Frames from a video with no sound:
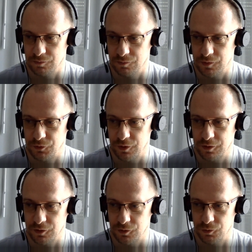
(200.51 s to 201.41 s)
we
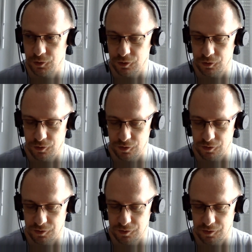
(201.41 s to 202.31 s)
started to work
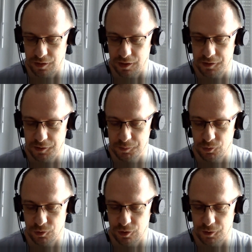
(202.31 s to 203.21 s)
on adding
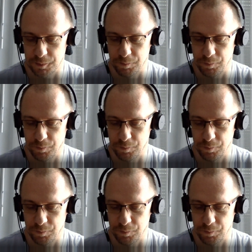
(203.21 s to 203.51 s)
more,